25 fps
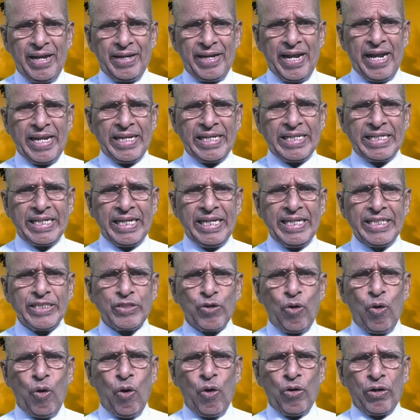and I greet
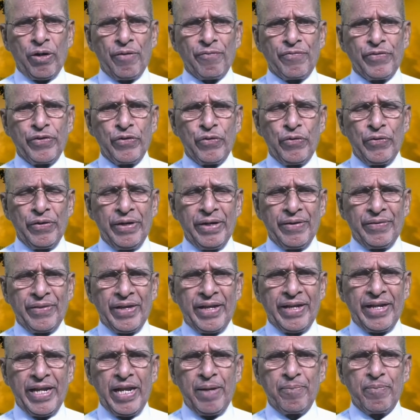all of you in
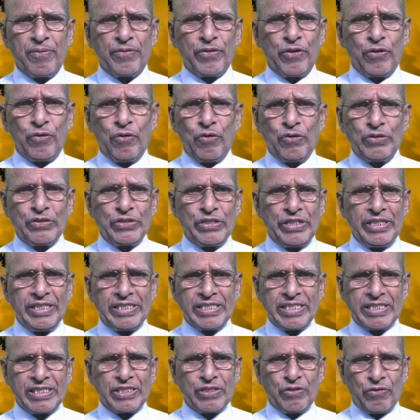the name of the Lord
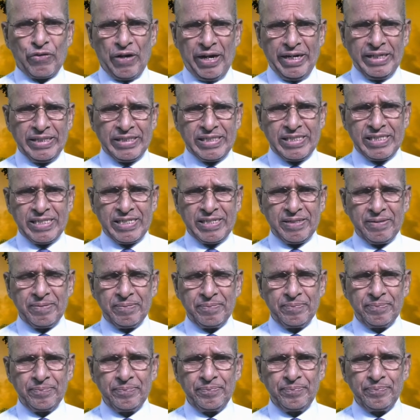Jesus Christ.
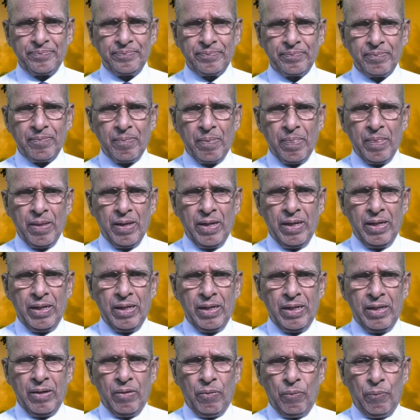
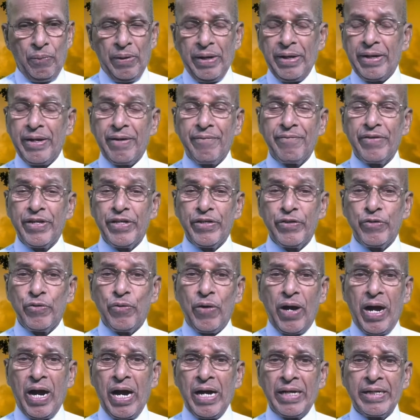Wherever you
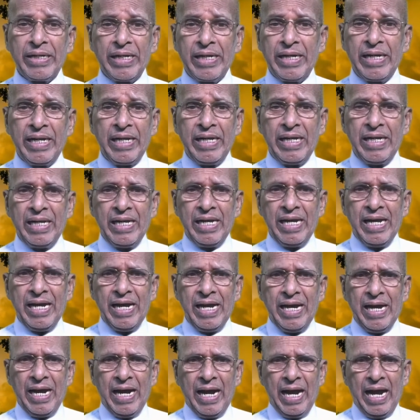are,
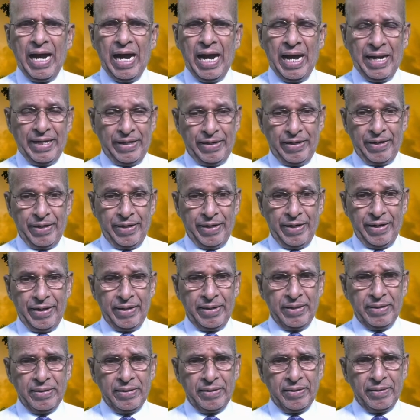and
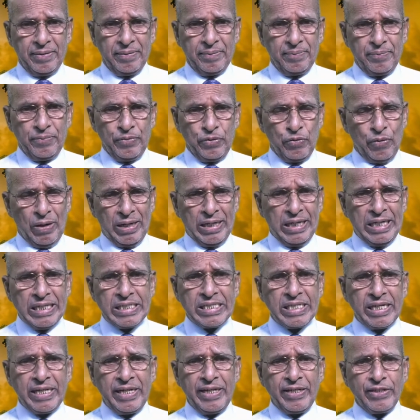you are
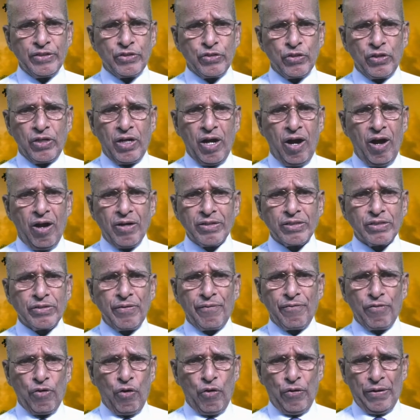listening to God's
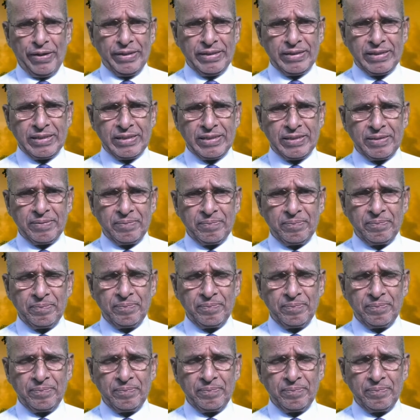voice,